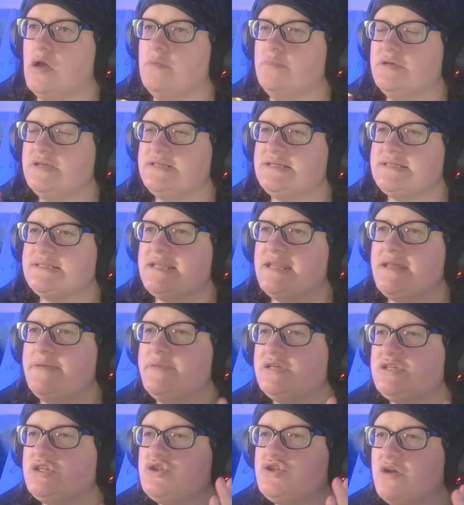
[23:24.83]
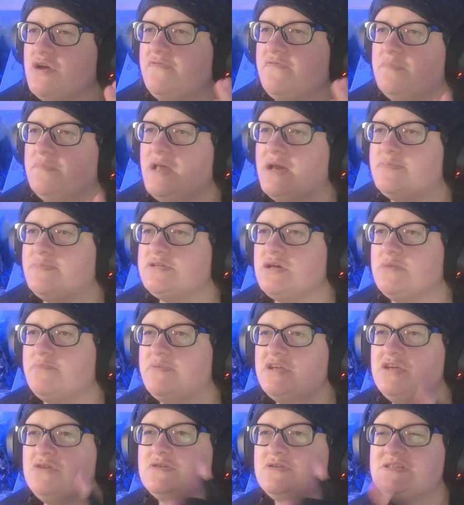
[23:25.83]
This is an image straight from the episode, but
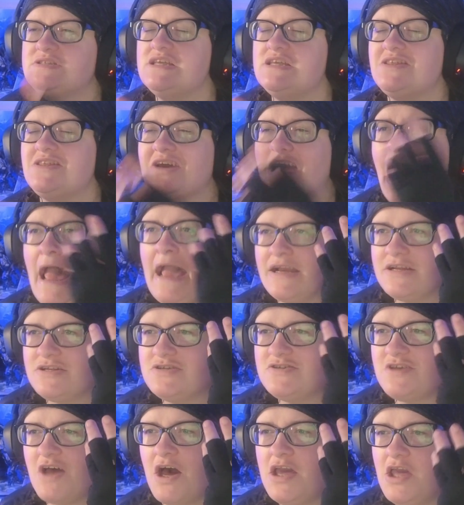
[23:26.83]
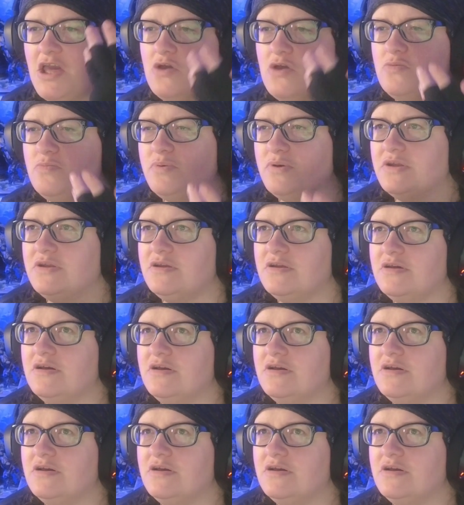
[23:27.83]
you can see the actor's eye open.